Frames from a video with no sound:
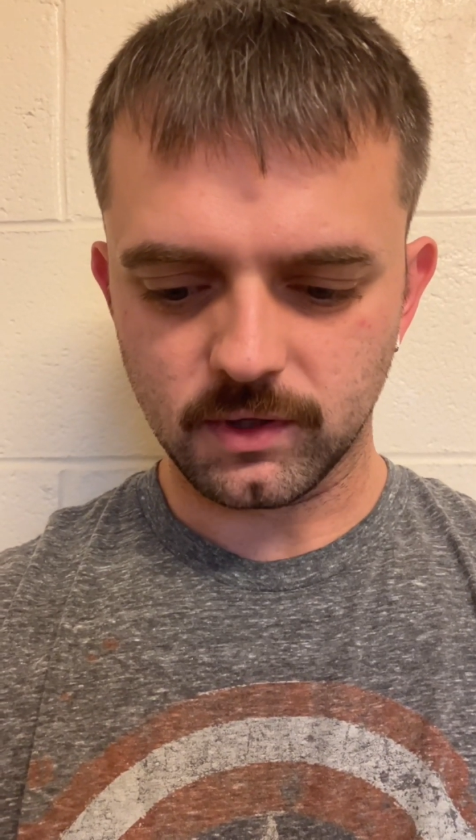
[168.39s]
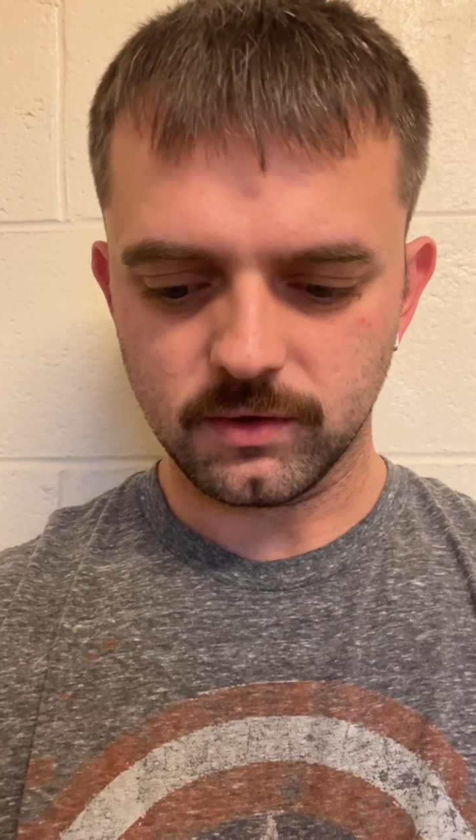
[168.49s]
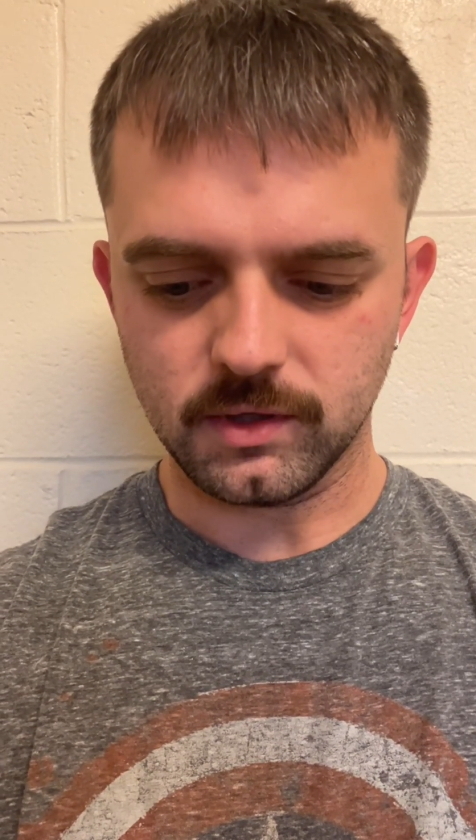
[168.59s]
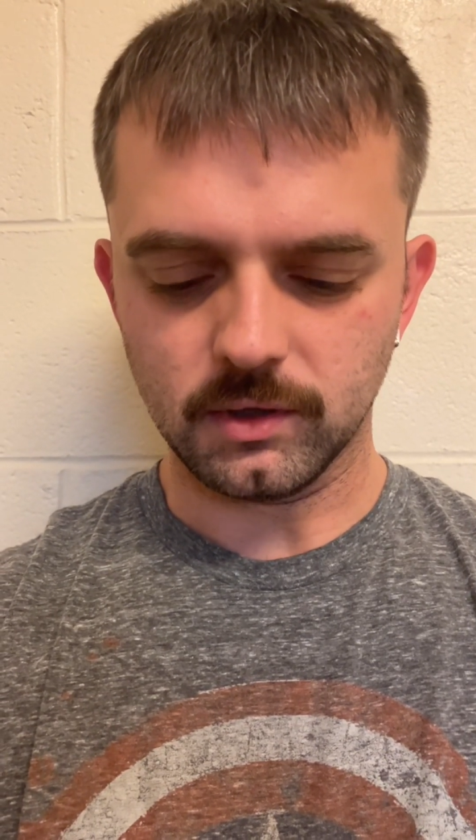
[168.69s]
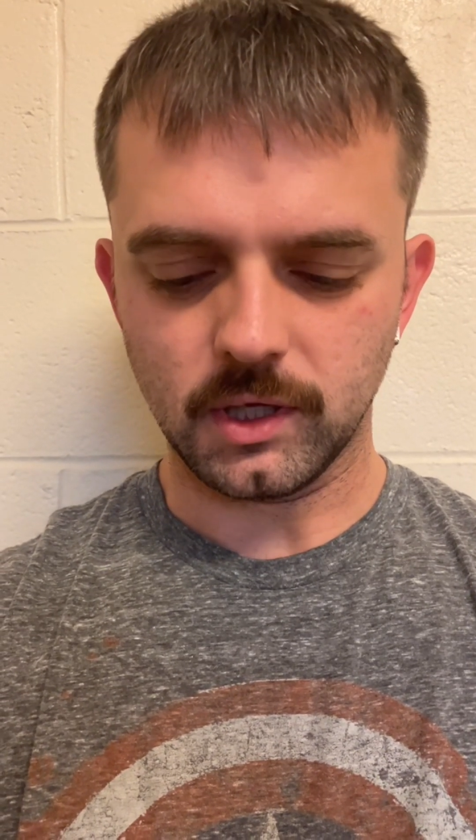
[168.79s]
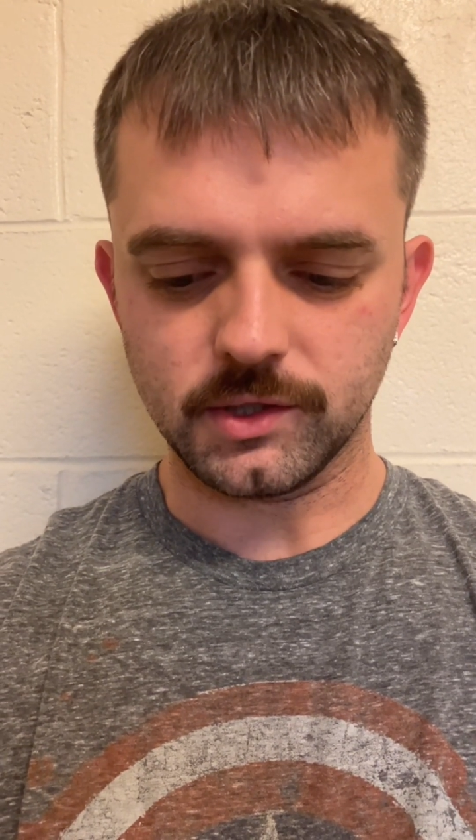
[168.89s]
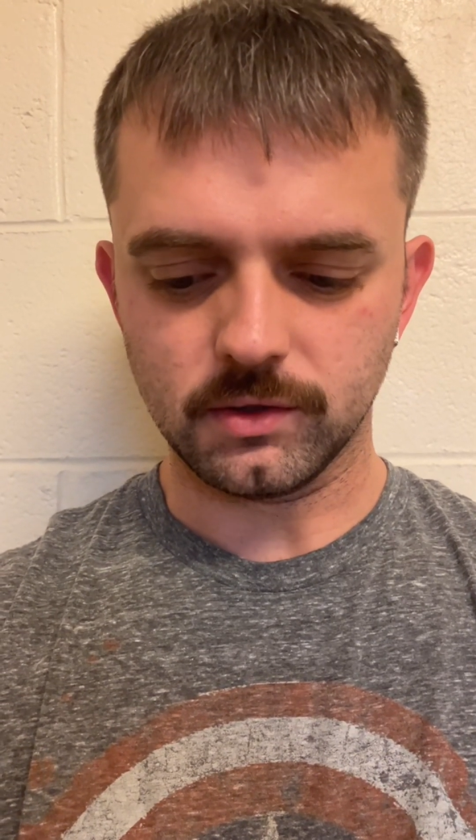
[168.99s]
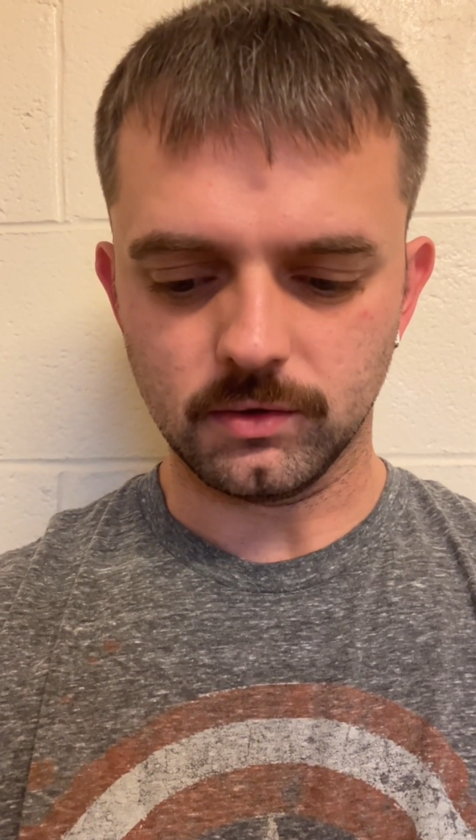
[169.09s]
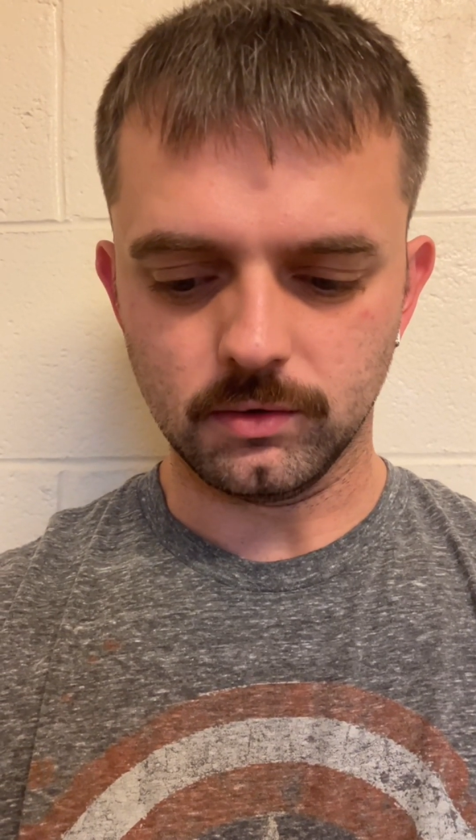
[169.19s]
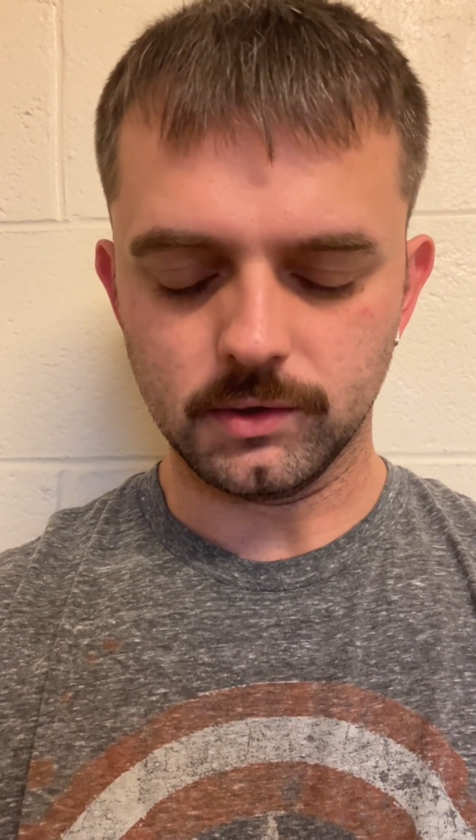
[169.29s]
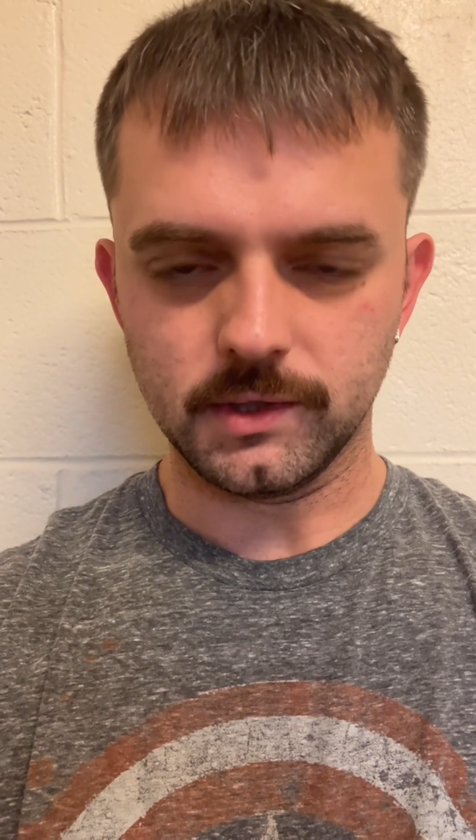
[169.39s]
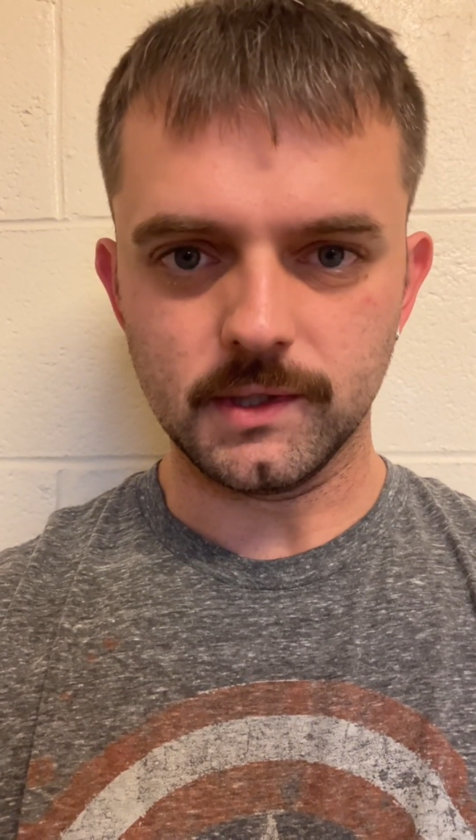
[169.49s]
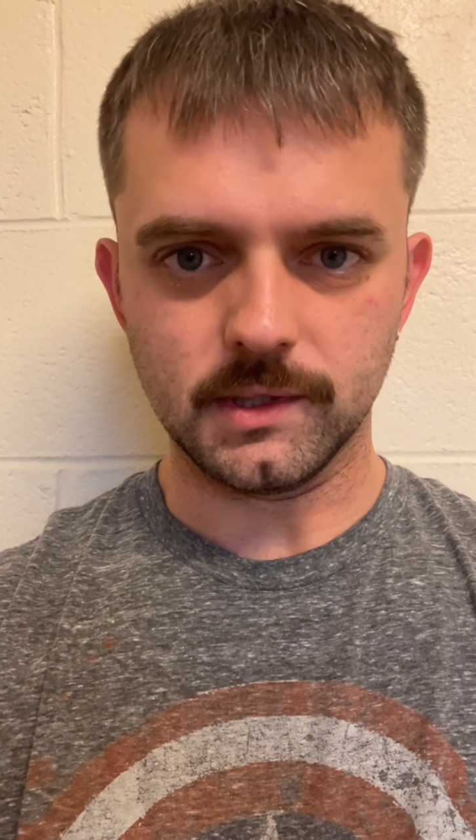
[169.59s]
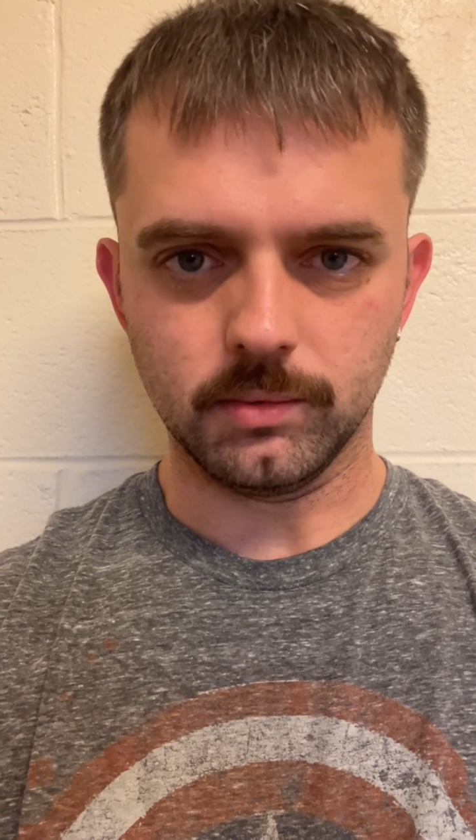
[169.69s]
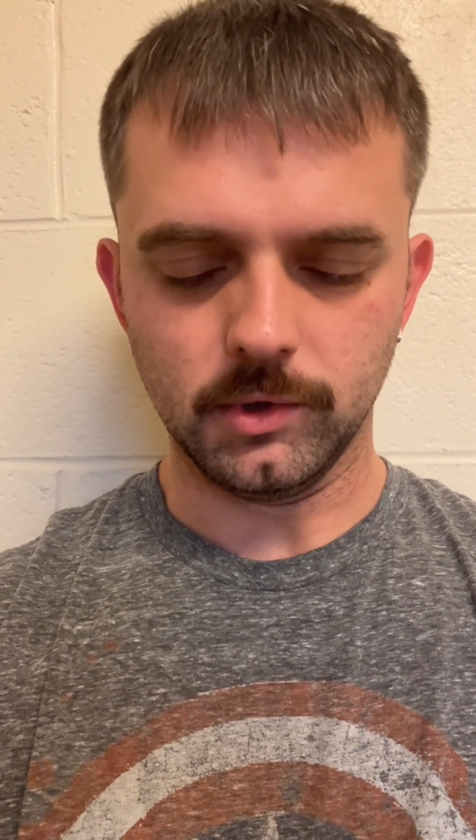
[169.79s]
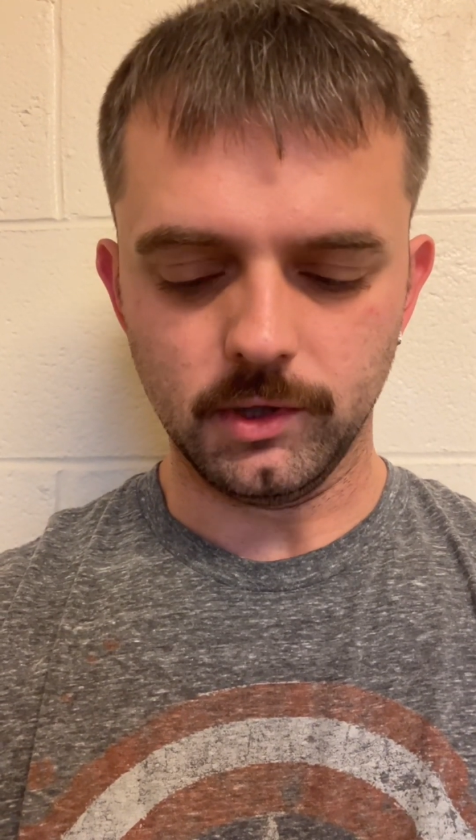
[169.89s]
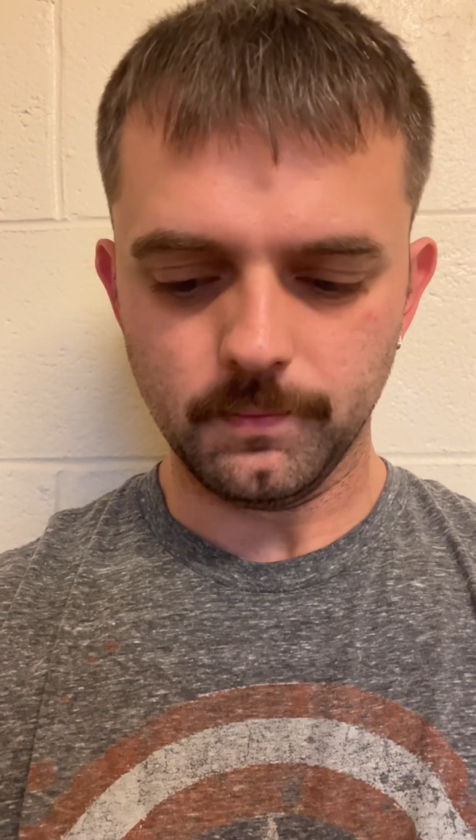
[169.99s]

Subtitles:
theological discipline.